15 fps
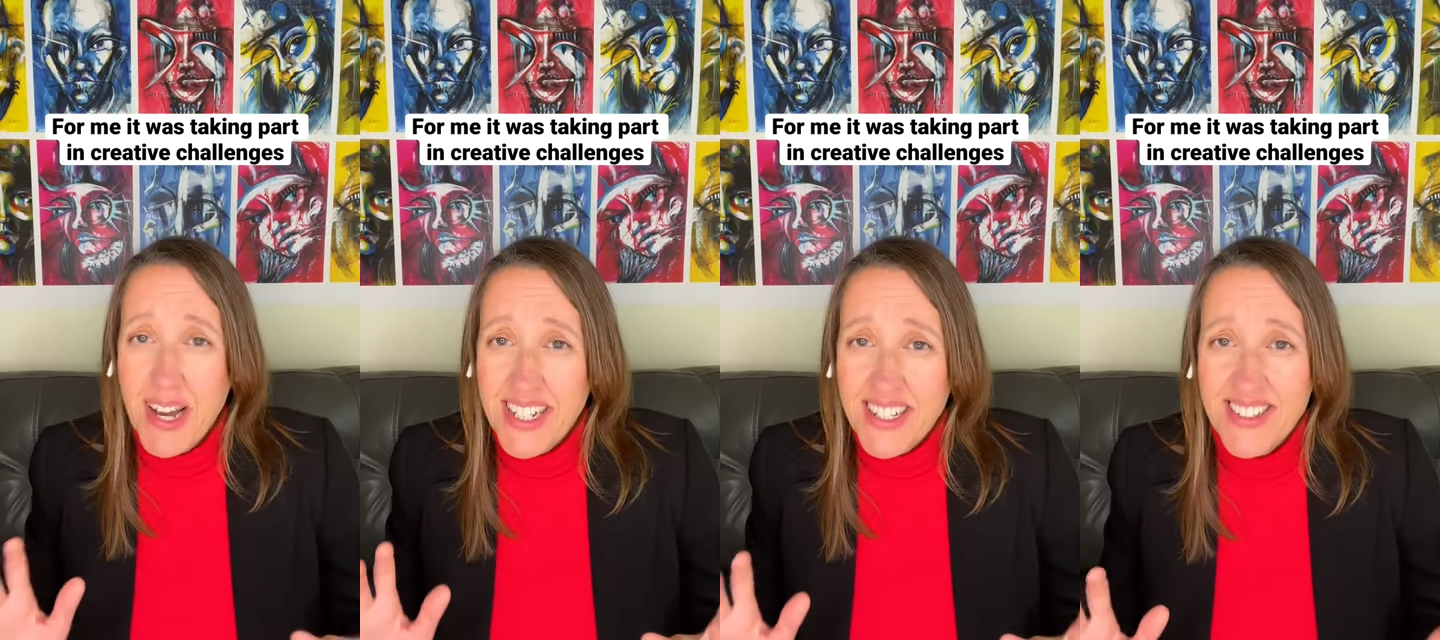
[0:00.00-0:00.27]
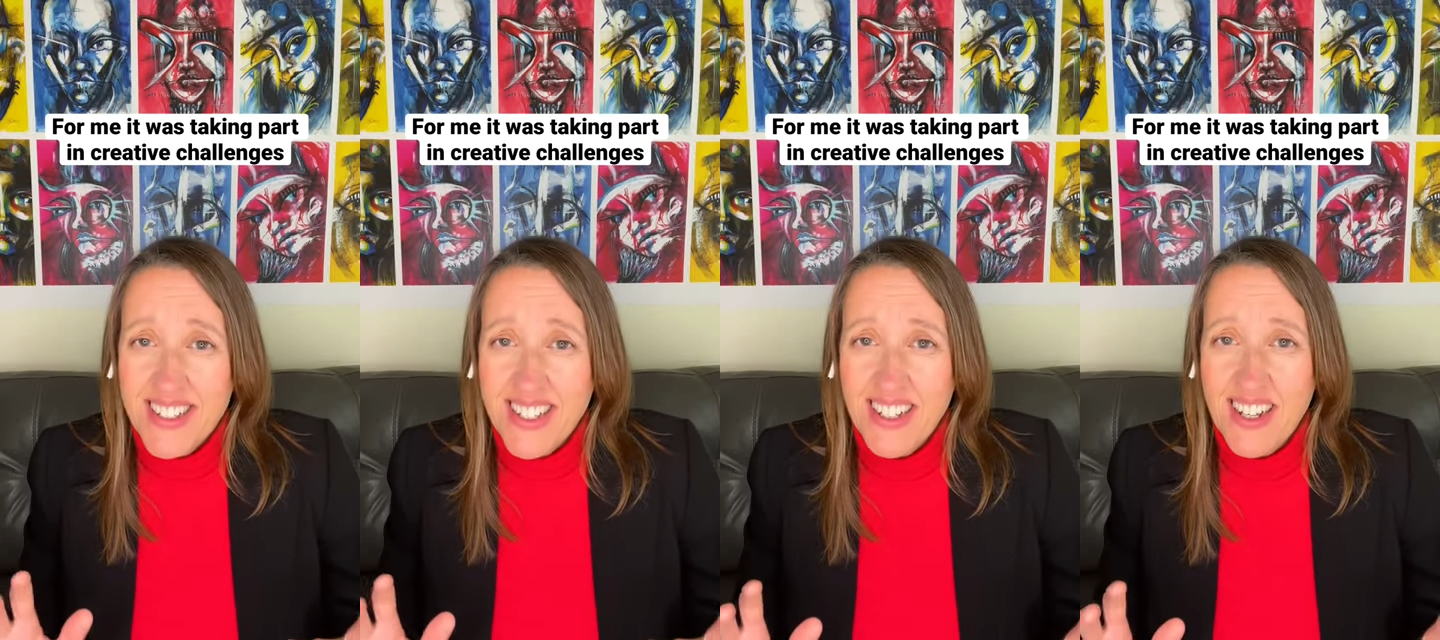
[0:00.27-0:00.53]

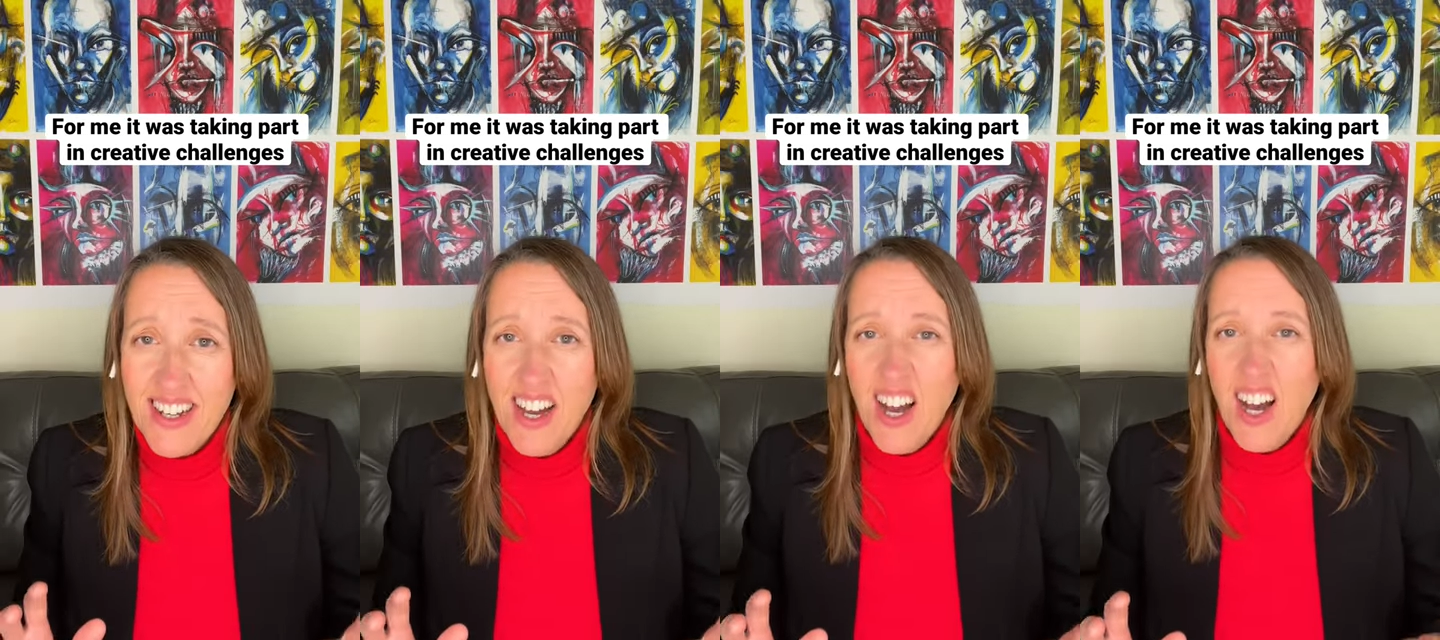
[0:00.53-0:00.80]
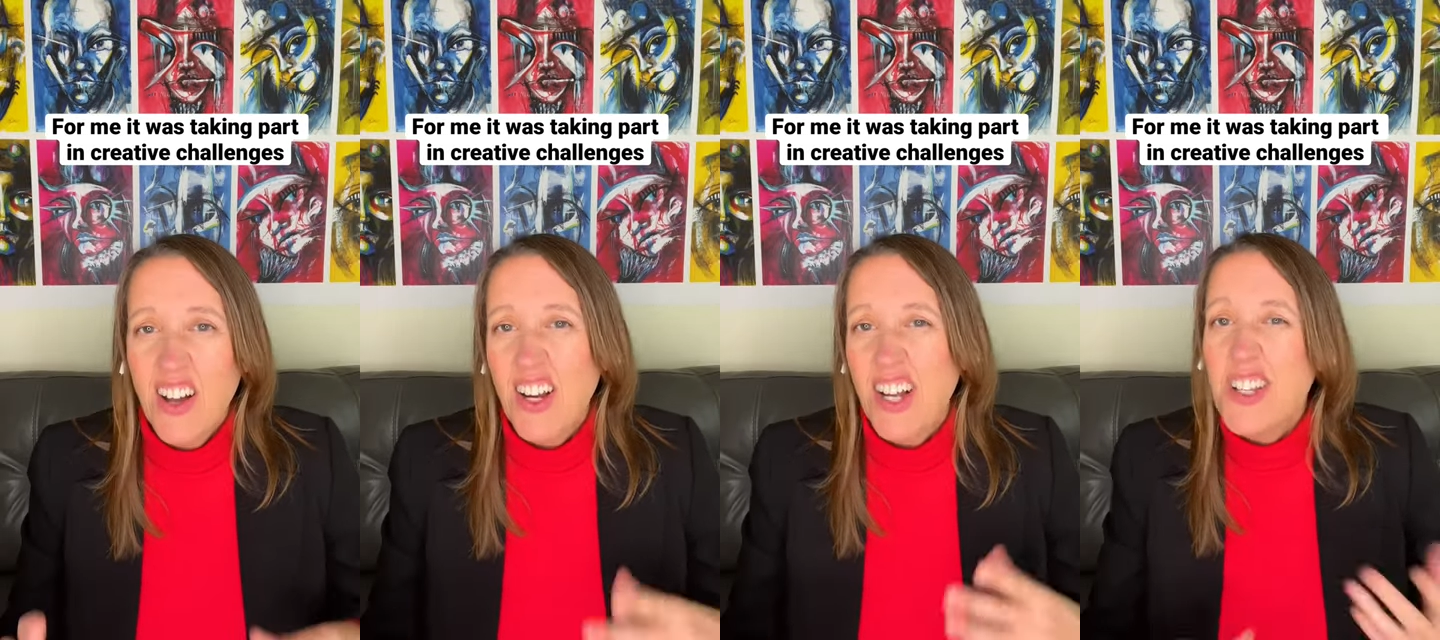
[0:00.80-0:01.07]
painting,
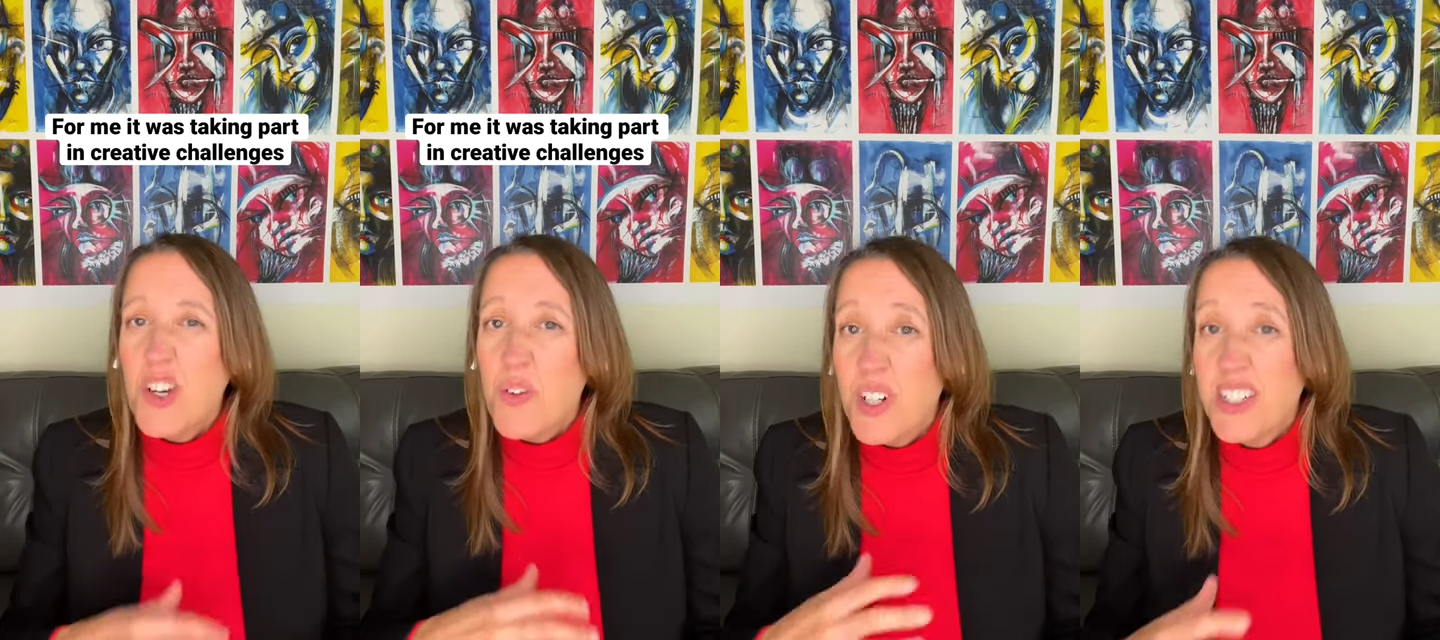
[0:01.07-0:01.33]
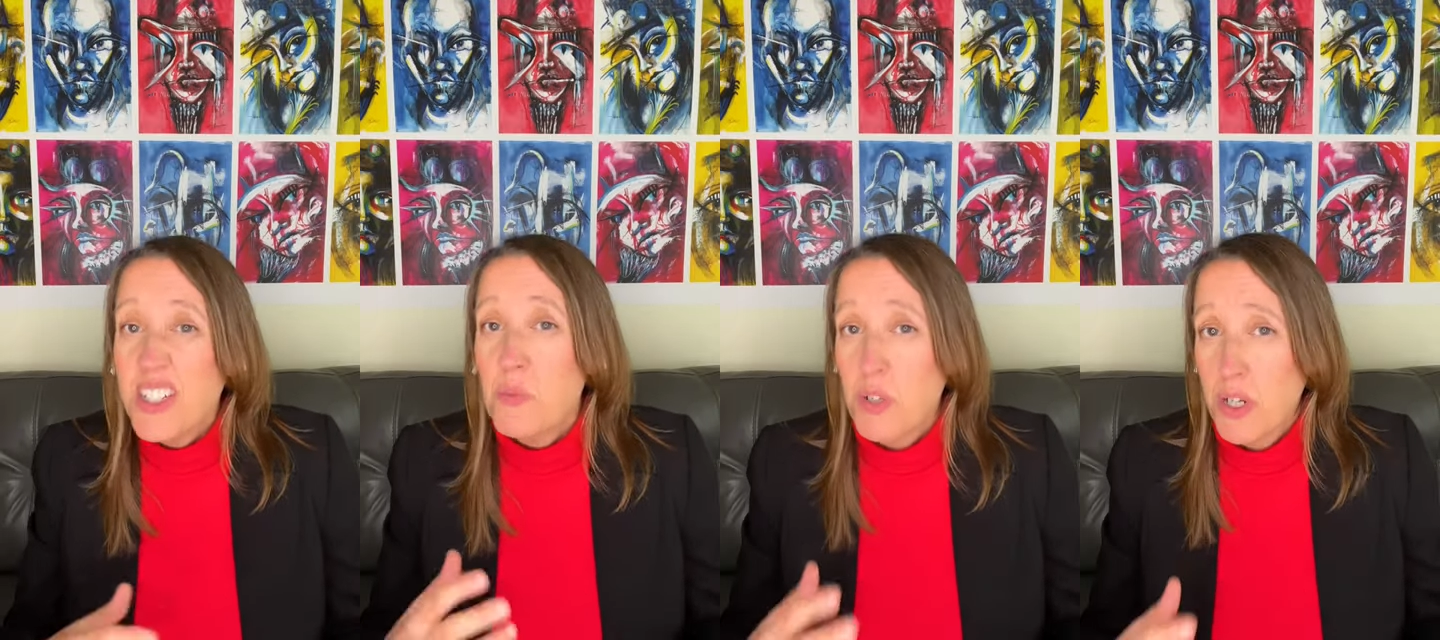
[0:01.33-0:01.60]
and I knew I
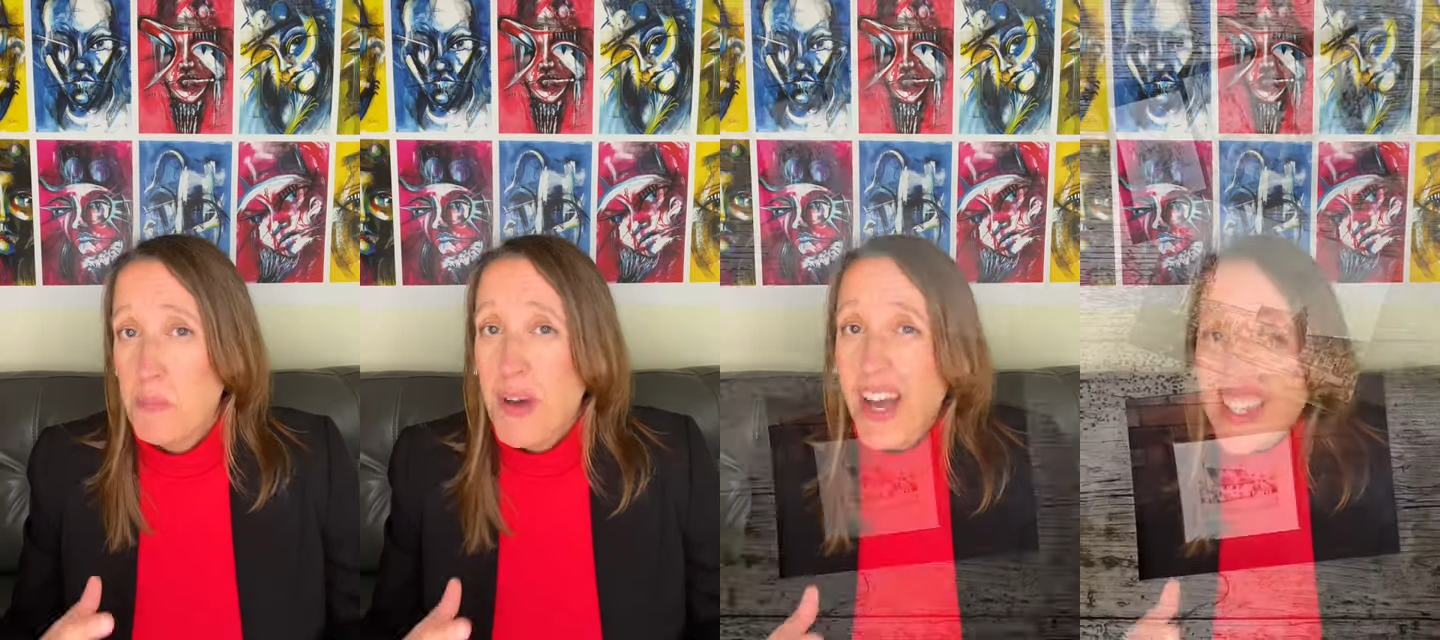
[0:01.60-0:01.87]
didn't want